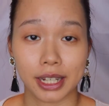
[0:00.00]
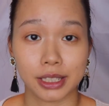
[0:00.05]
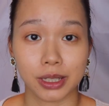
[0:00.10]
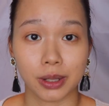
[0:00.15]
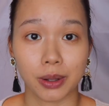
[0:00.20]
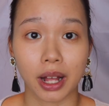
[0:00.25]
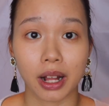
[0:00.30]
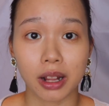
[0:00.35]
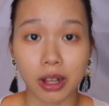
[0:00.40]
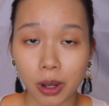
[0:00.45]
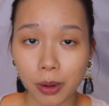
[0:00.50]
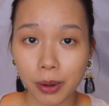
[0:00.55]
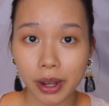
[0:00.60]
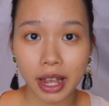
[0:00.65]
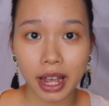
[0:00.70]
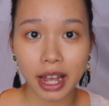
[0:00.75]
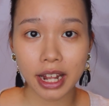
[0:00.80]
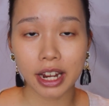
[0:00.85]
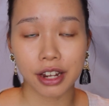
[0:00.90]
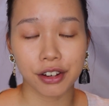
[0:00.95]
So I'll go
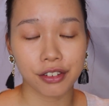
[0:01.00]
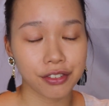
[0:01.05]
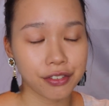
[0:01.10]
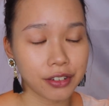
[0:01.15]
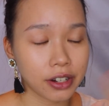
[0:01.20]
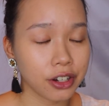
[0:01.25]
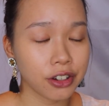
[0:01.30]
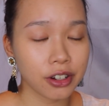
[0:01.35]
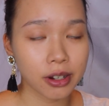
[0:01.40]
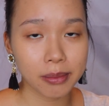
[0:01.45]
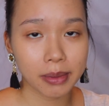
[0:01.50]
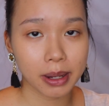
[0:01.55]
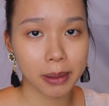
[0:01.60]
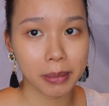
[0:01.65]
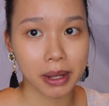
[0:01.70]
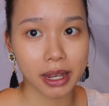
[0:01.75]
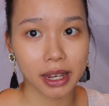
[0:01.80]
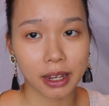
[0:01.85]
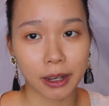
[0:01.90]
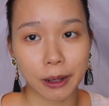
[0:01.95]
ahead and finish up my
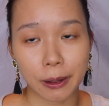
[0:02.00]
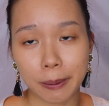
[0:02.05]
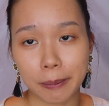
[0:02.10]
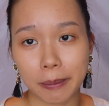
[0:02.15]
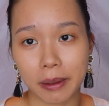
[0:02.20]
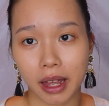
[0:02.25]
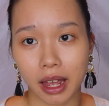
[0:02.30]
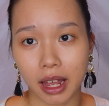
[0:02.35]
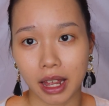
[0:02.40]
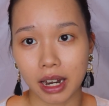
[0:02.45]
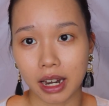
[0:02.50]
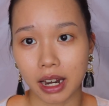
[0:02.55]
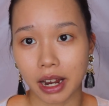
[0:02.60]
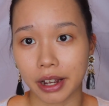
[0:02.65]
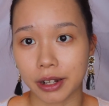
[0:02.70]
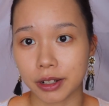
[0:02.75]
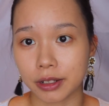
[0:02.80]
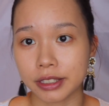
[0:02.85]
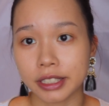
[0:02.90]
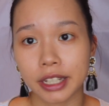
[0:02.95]
makeup and
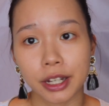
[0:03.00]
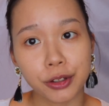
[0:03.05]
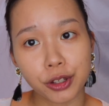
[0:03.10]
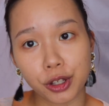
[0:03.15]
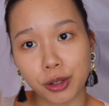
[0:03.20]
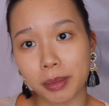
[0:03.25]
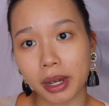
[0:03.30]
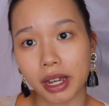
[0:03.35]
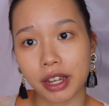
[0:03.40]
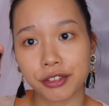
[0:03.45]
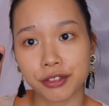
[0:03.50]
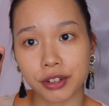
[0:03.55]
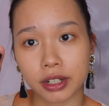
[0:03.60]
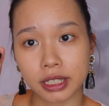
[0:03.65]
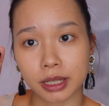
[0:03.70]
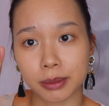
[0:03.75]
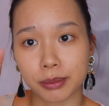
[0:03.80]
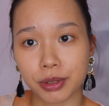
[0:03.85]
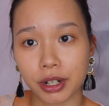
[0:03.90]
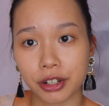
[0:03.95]
I'll tell you my
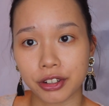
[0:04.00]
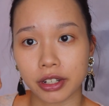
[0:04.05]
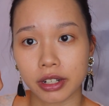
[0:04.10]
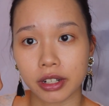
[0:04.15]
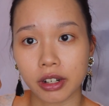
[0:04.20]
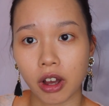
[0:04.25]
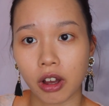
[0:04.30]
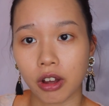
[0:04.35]
first impression